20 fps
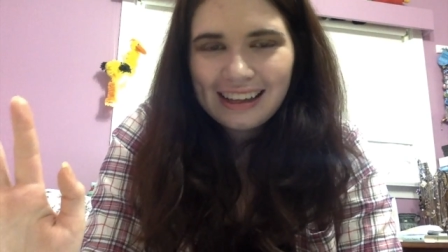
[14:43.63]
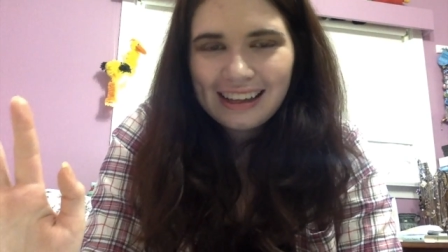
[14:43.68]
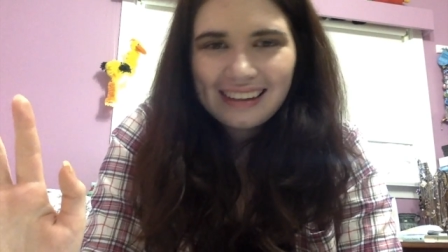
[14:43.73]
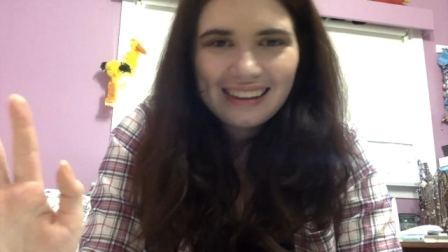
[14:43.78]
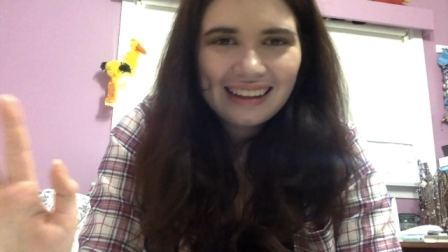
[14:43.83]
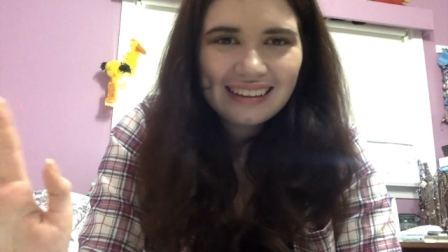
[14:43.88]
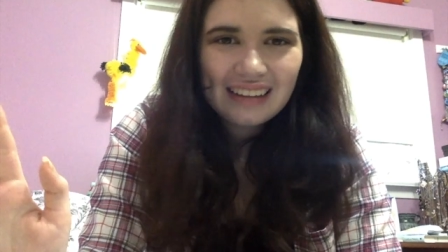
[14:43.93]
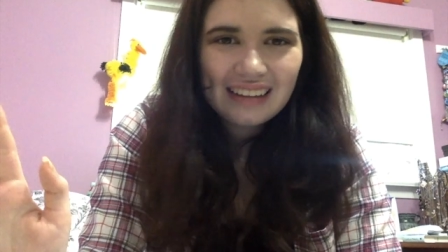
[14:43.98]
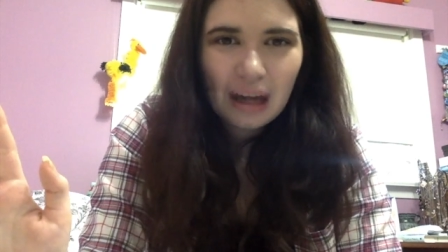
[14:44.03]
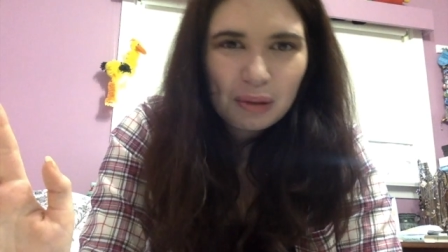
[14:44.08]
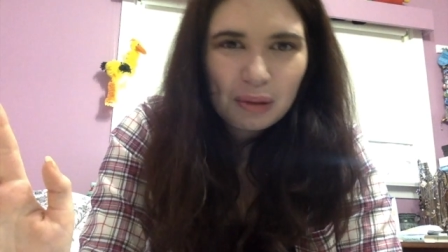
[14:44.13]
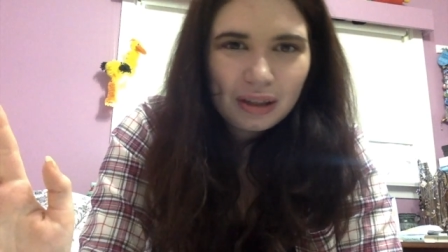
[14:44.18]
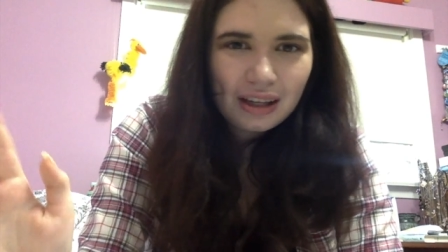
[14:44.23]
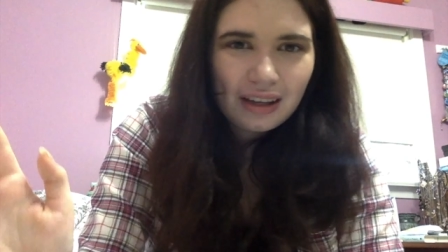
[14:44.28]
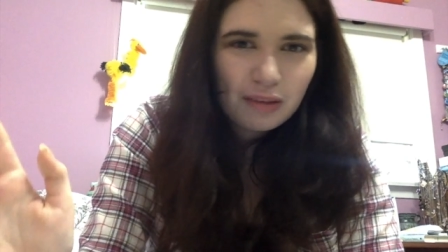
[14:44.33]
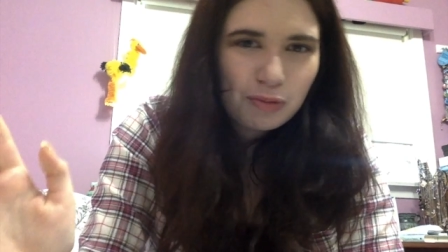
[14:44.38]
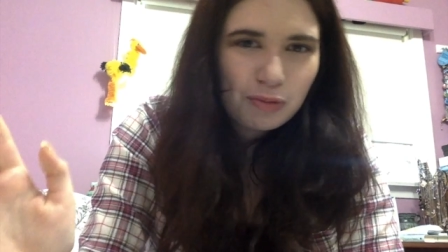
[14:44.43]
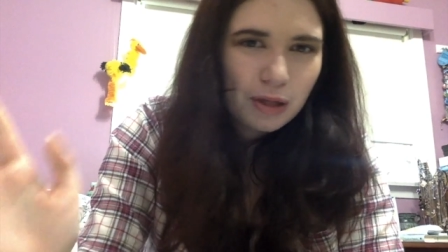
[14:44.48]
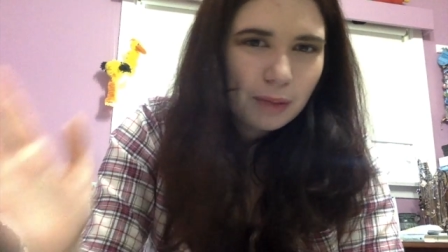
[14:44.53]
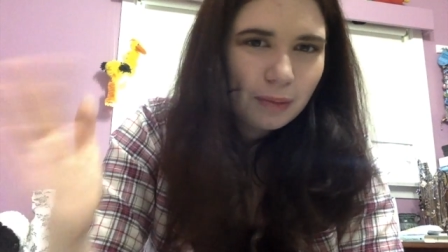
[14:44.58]
Like,
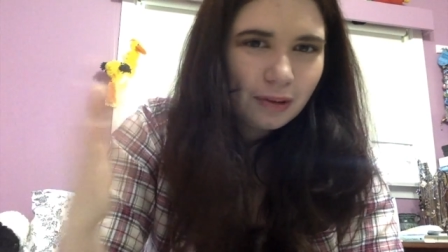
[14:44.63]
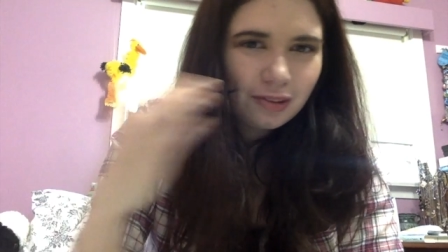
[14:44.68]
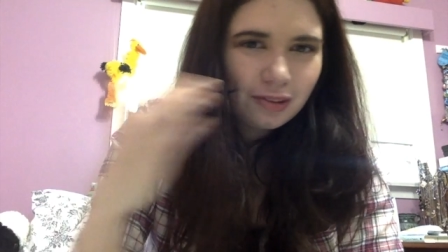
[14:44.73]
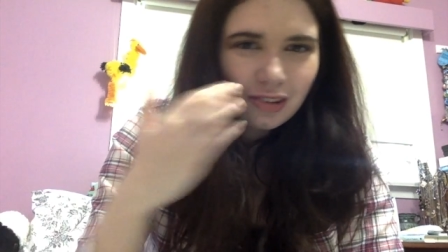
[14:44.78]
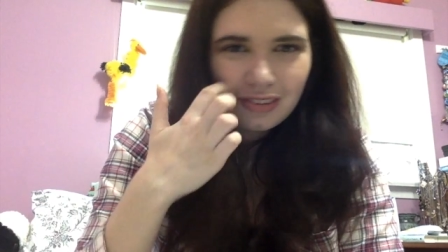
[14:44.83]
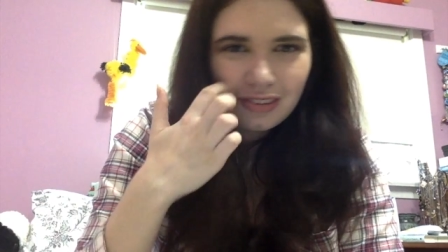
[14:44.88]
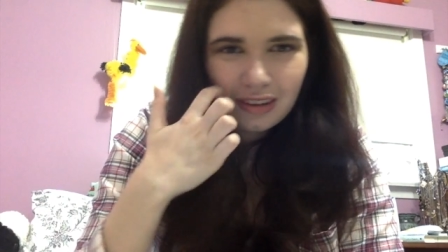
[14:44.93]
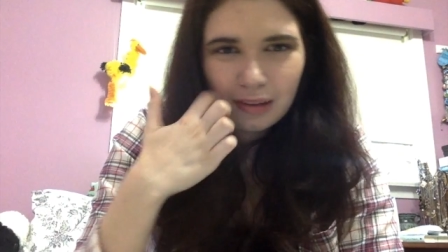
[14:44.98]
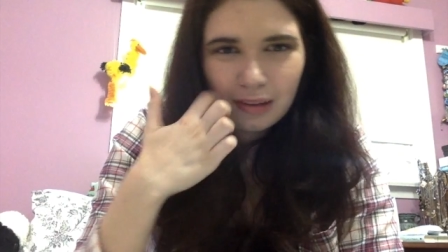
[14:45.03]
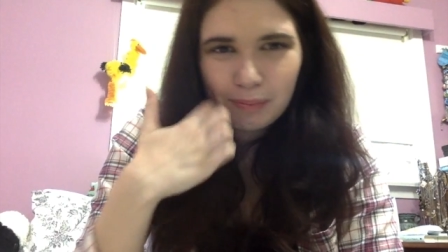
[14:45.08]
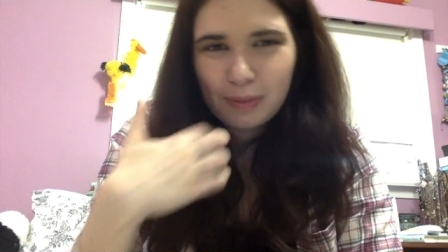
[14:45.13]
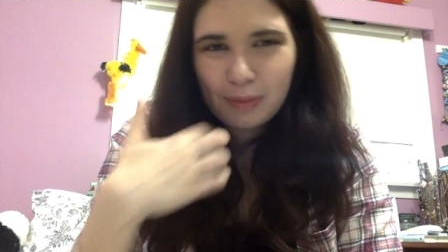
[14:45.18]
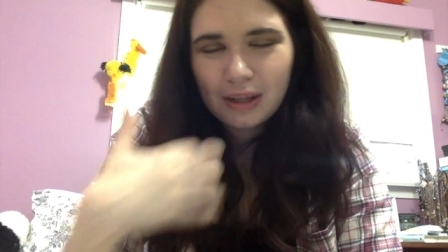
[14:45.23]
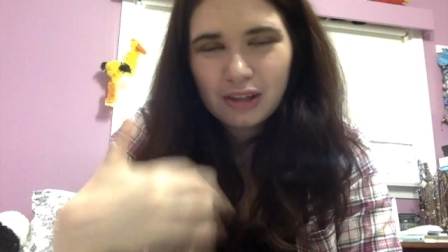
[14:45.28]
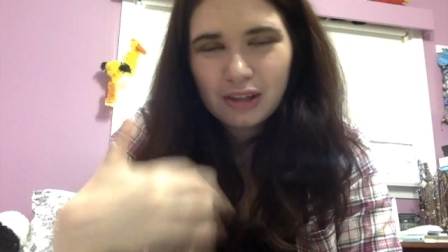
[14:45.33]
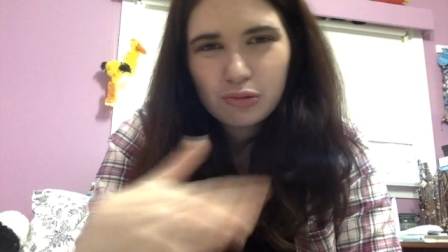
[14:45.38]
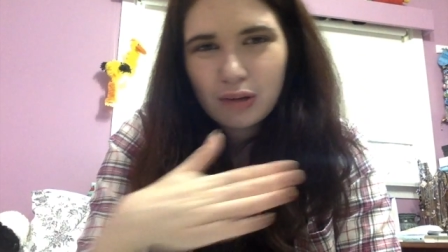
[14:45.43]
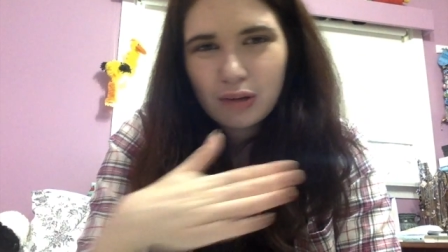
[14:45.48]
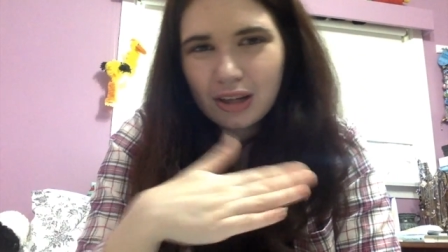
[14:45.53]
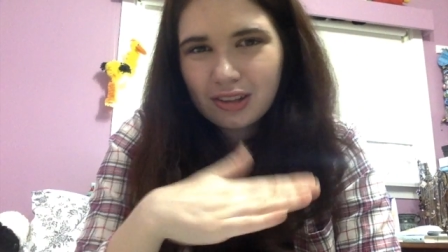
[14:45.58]
nowadays, people just, like,
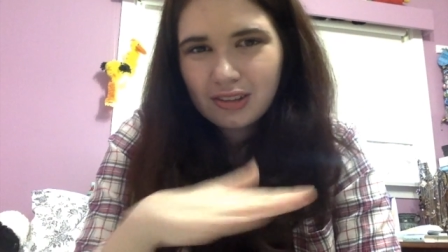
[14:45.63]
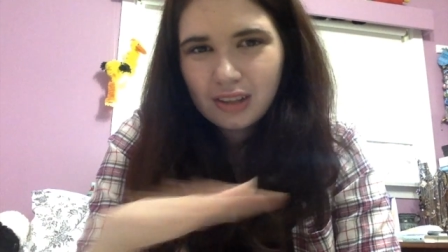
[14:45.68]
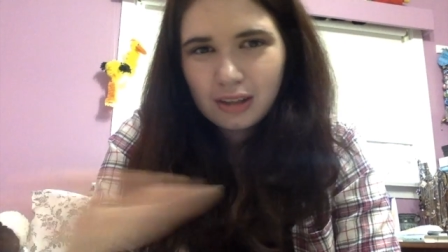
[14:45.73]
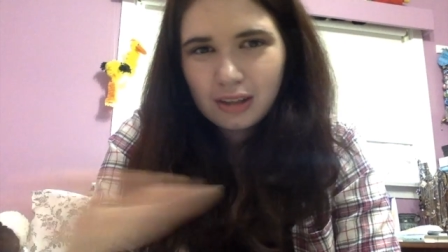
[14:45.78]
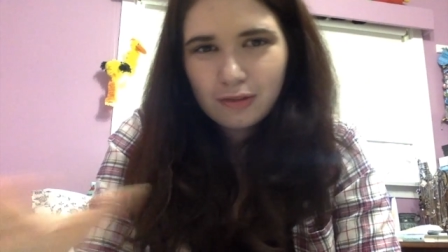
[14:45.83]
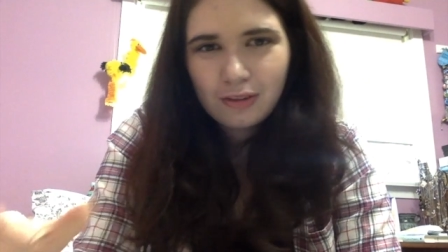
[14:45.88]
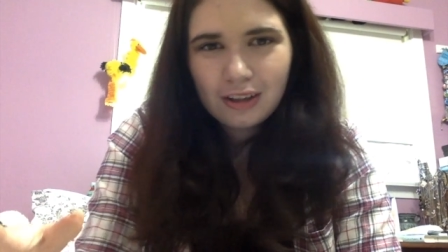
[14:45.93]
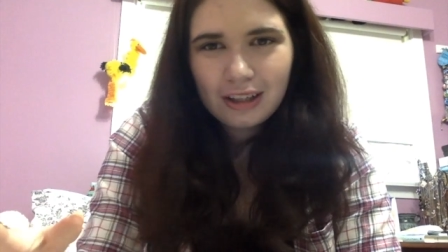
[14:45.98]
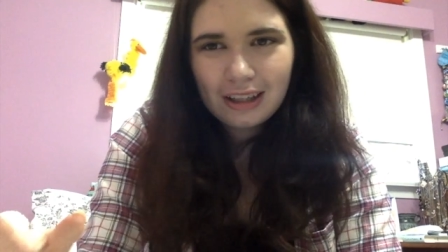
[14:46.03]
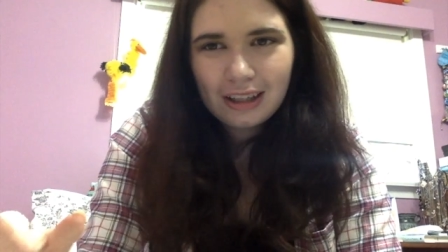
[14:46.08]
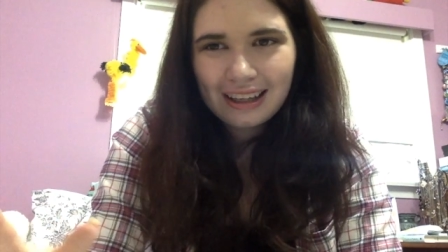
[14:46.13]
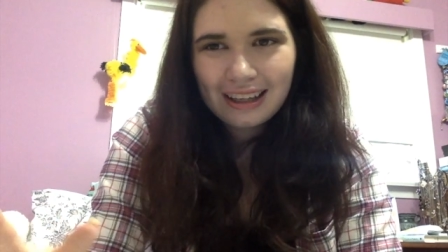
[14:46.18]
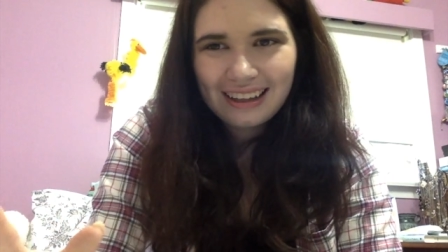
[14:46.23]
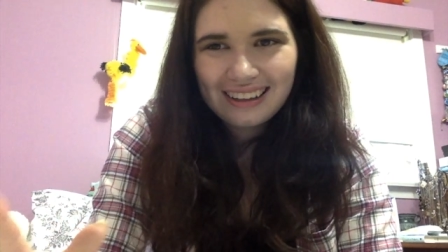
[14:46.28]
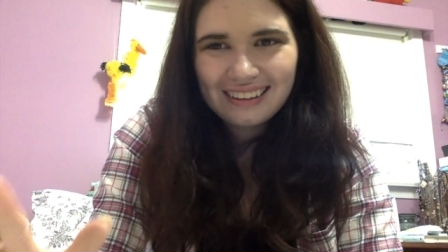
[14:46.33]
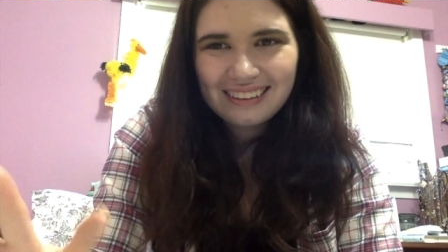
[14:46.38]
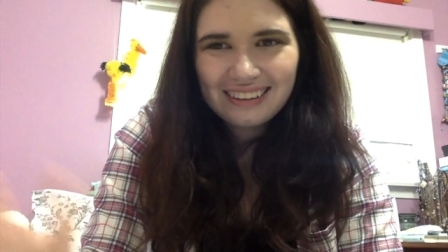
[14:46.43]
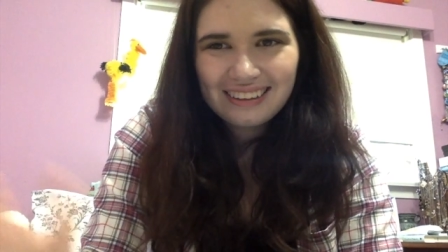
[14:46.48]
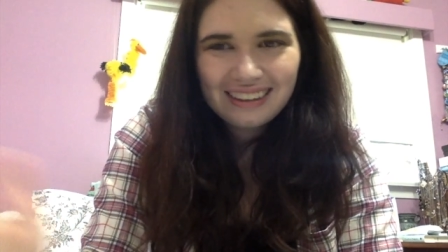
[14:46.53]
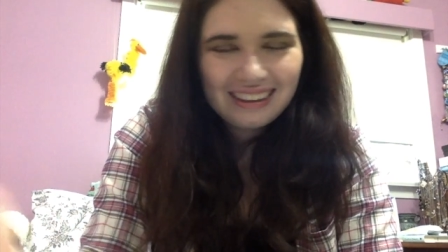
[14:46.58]
binge watch TV,
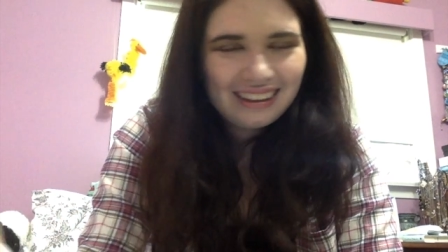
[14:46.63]
and,